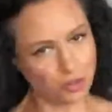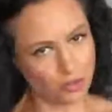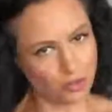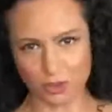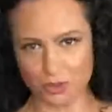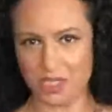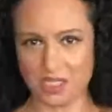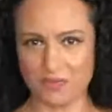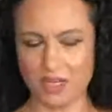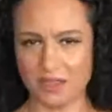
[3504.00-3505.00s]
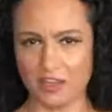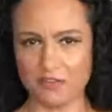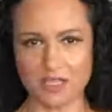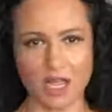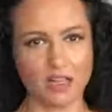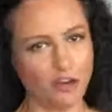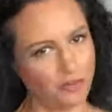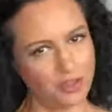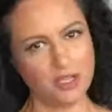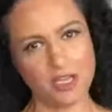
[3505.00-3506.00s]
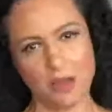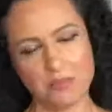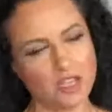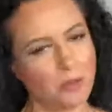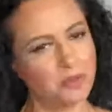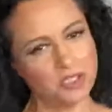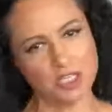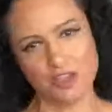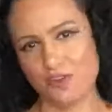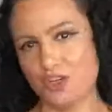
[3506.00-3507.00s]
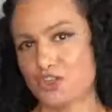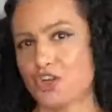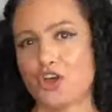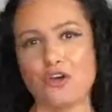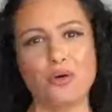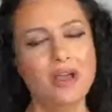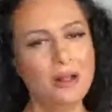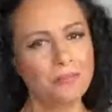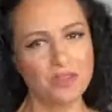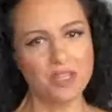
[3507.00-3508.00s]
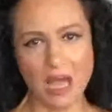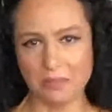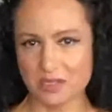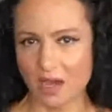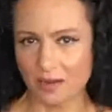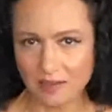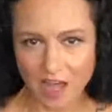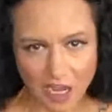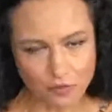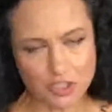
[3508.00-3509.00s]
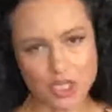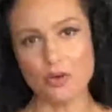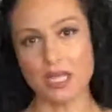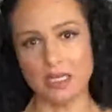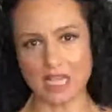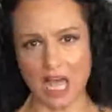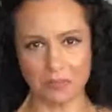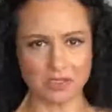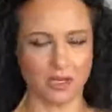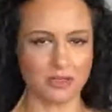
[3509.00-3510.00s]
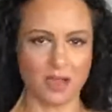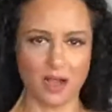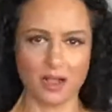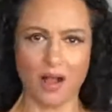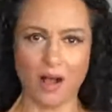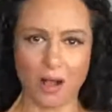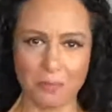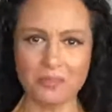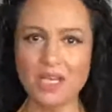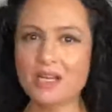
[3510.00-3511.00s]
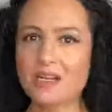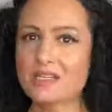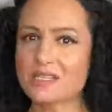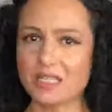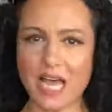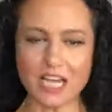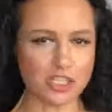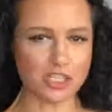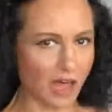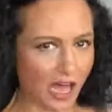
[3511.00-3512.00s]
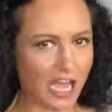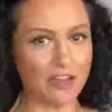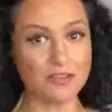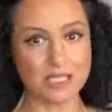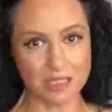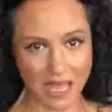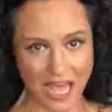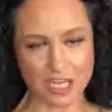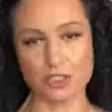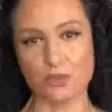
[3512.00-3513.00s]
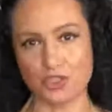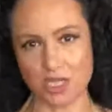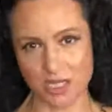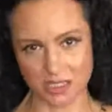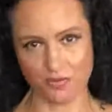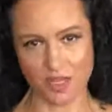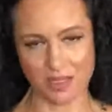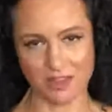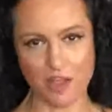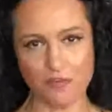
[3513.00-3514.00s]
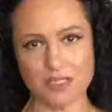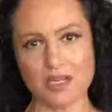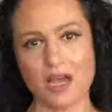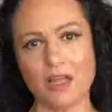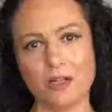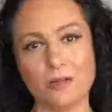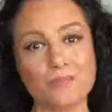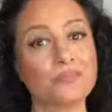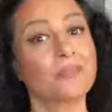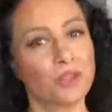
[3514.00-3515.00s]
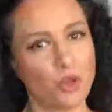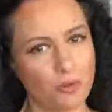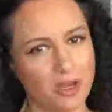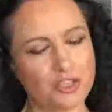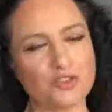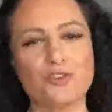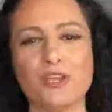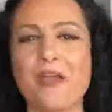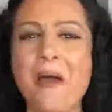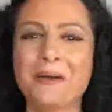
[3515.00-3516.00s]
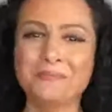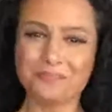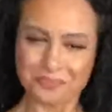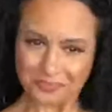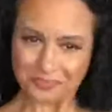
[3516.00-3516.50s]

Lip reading: Just Google LUCIA'S Vegan Lifestyle. Everything comes up, the TV show, the Amazon Live show. Again, it's amazon.com/live/LUCIA'S Vegan Lifestyle, no apostrophe.